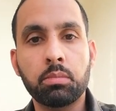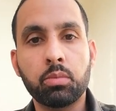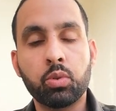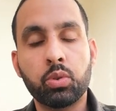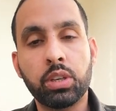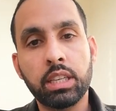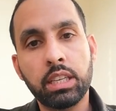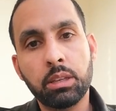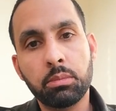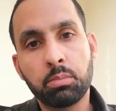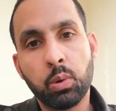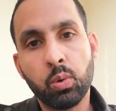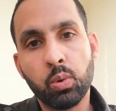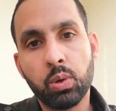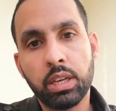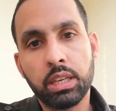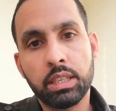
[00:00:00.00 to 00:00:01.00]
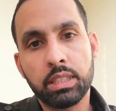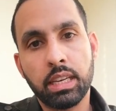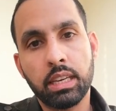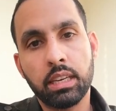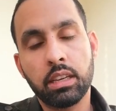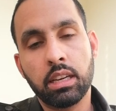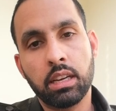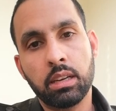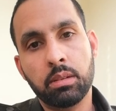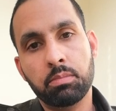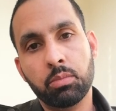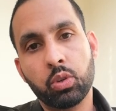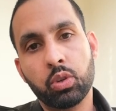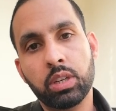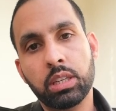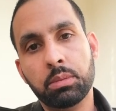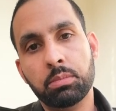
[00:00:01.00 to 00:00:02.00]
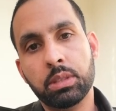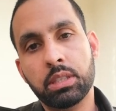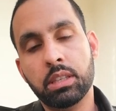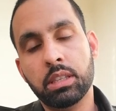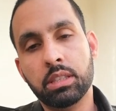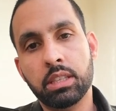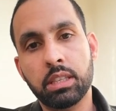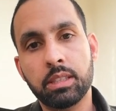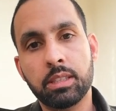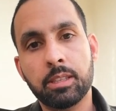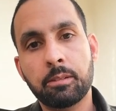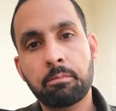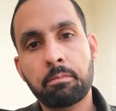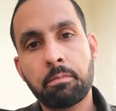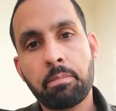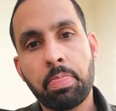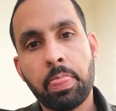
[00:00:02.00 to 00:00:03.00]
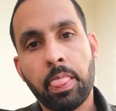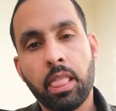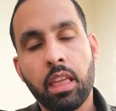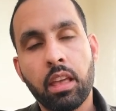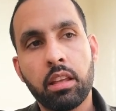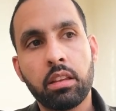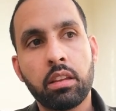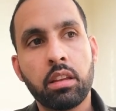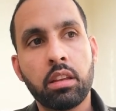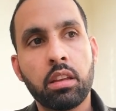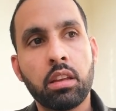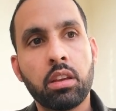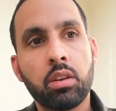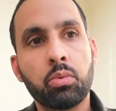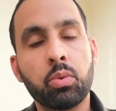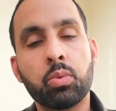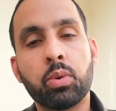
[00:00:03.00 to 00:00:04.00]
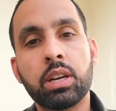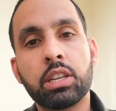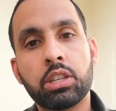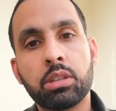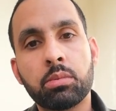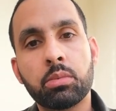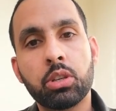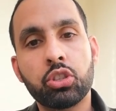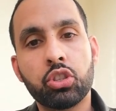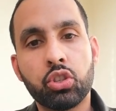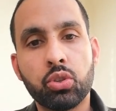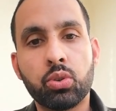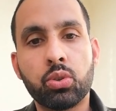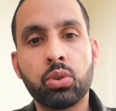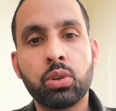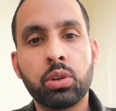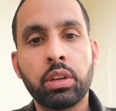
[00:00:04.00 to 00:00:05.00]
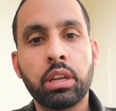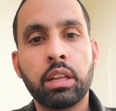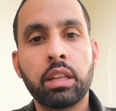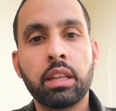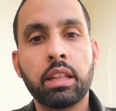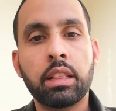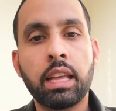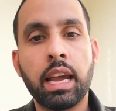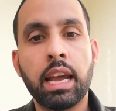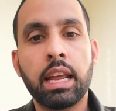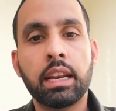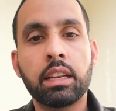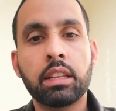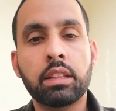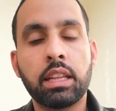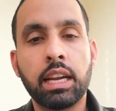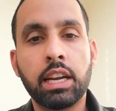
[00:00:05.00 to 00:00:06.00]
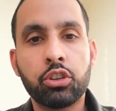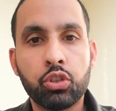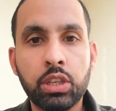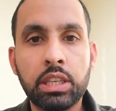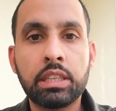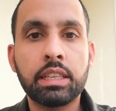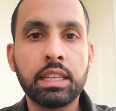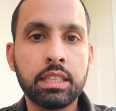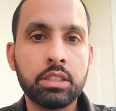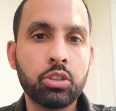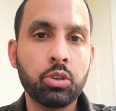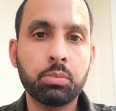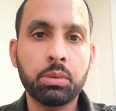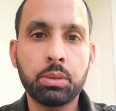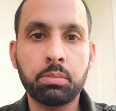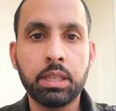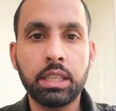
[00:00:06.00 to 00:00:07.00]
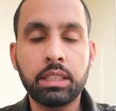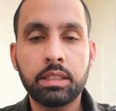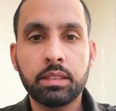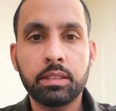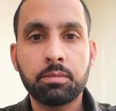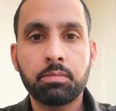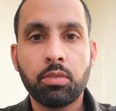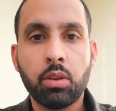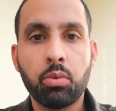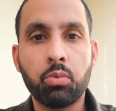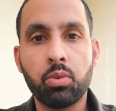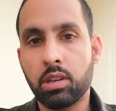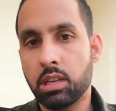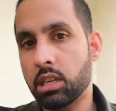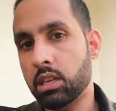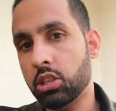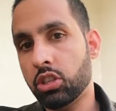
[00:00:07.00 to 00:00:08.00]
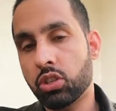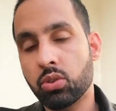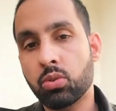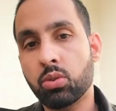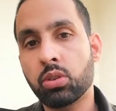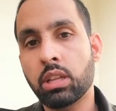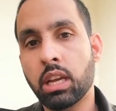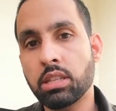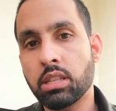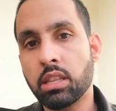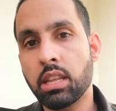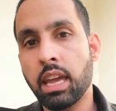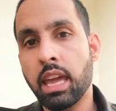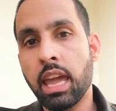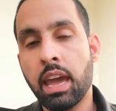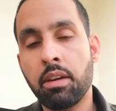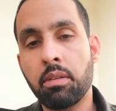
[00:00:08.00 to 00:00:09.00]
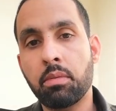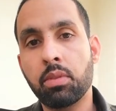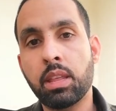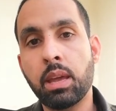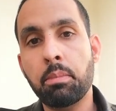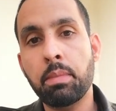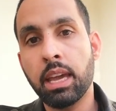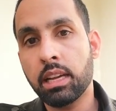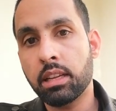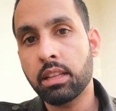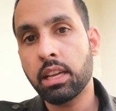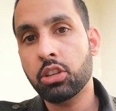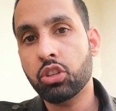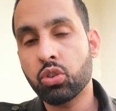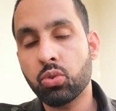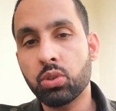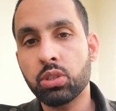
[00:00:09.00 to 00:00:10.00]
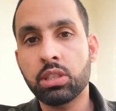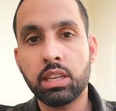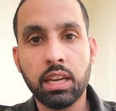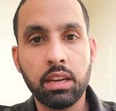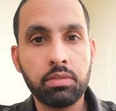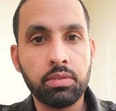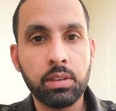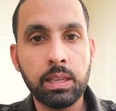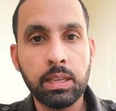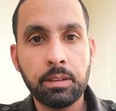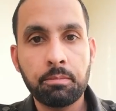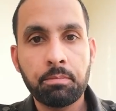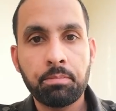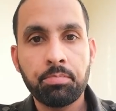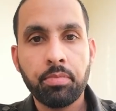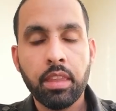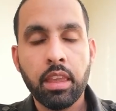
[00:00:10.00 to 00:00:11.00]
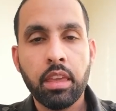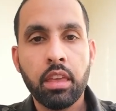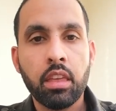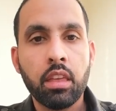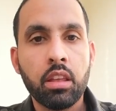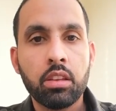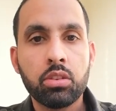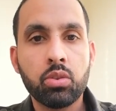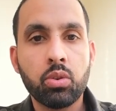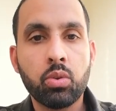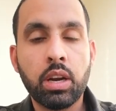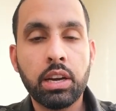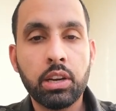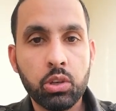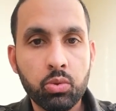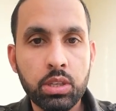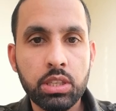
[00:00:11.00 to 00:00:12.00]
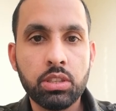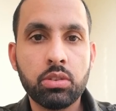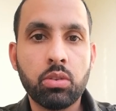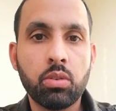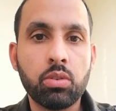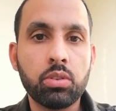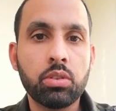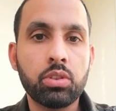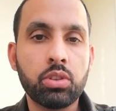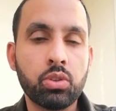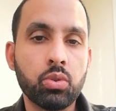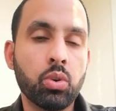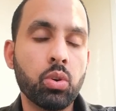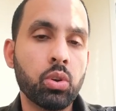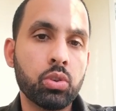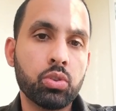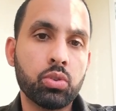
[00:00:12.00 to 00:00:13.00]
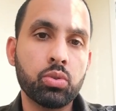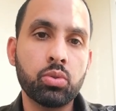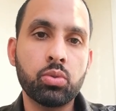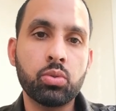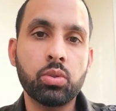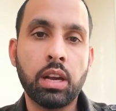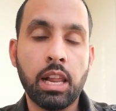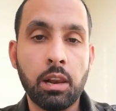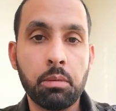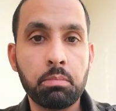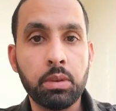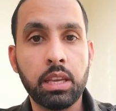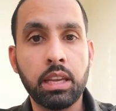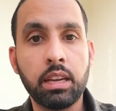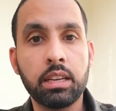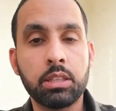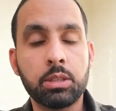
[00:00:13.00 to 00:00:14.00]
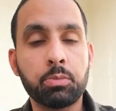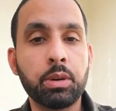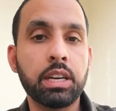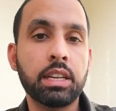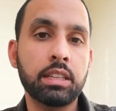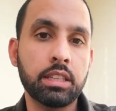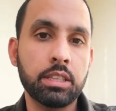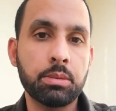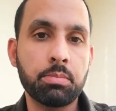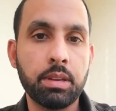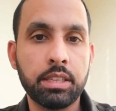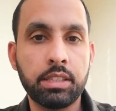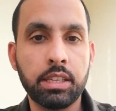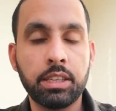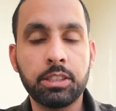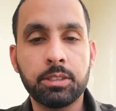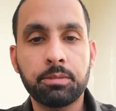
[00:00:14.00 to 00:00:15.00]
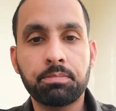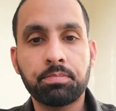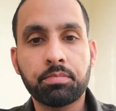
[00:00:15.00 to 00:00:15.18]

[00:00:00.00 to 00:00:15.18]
greedy employers and greedy businesses. We want to ensure that they are treated as human beings. We want to ensure that they make their choice carefully. So I request you all to help me in spreading this message.